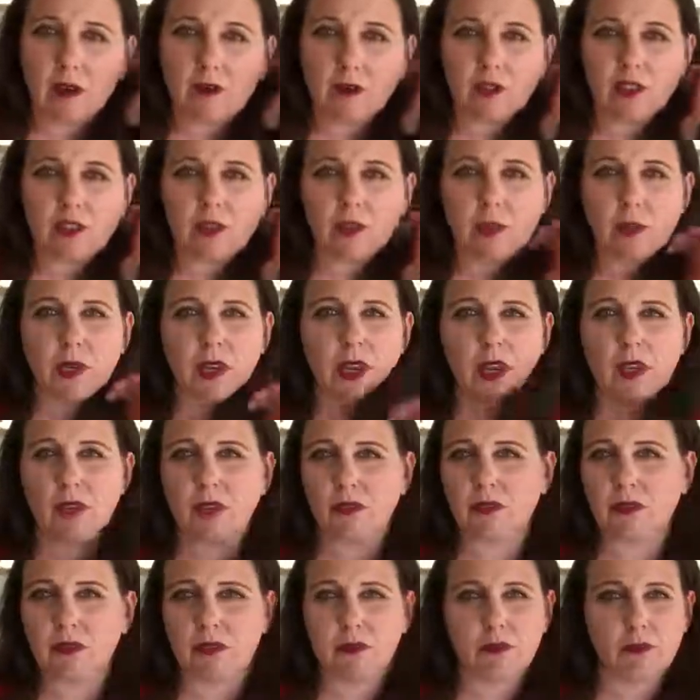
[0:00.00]
just
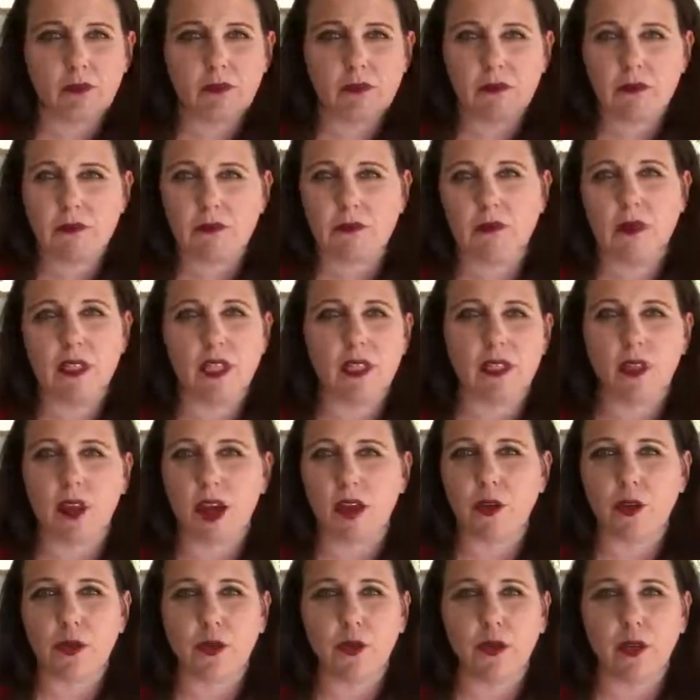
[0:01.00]
because we can
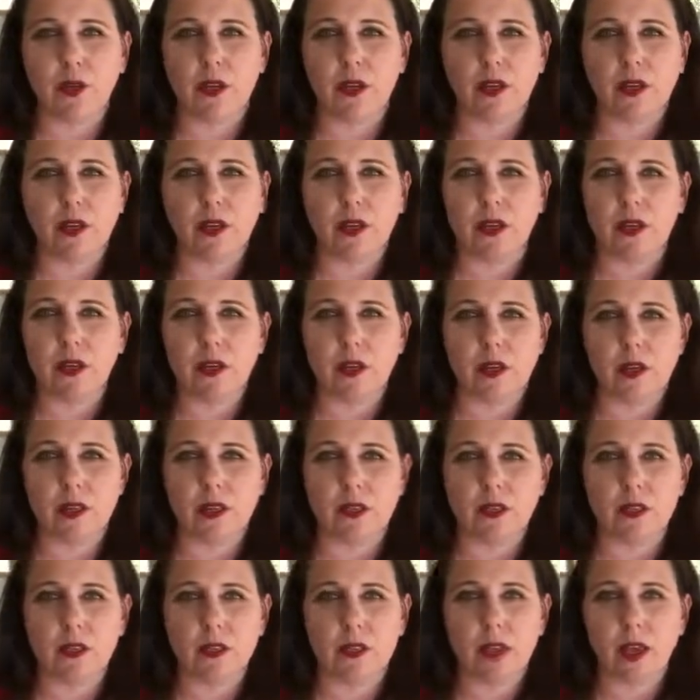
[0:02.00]
knock through it, and
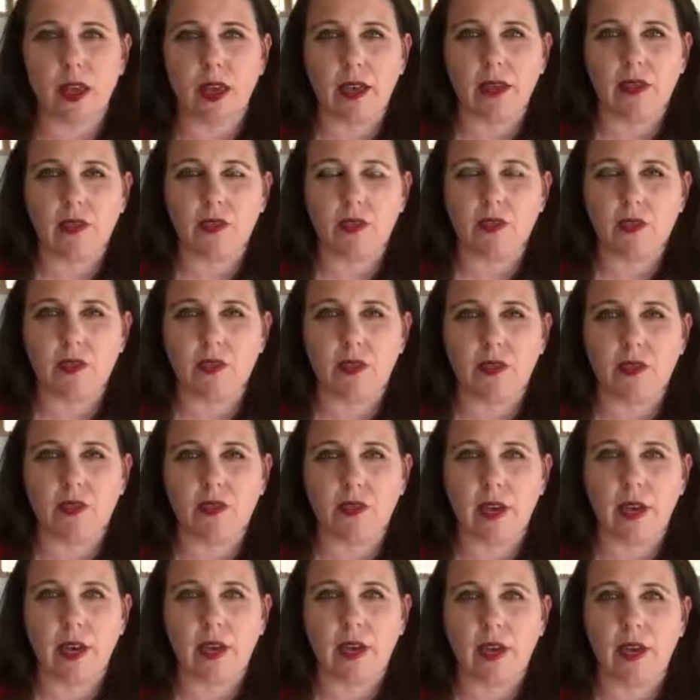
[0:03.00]
it's a lot easier than
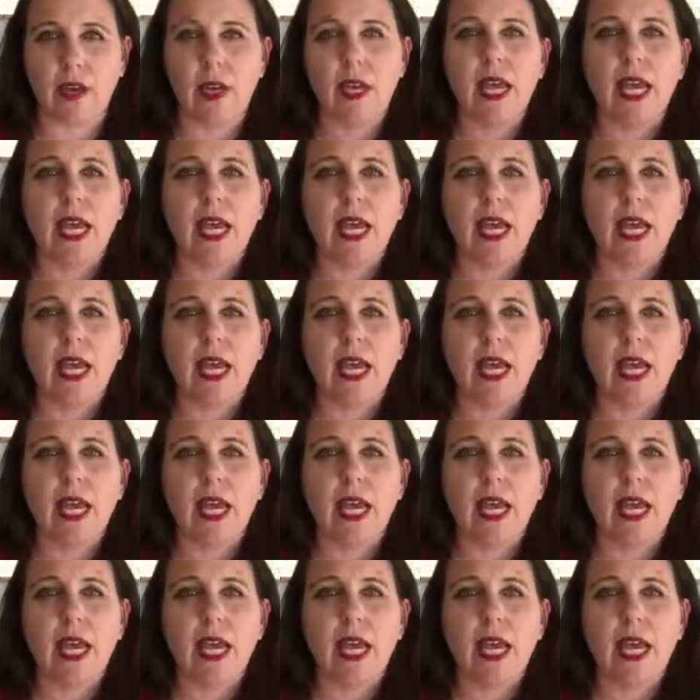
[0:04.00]
trying to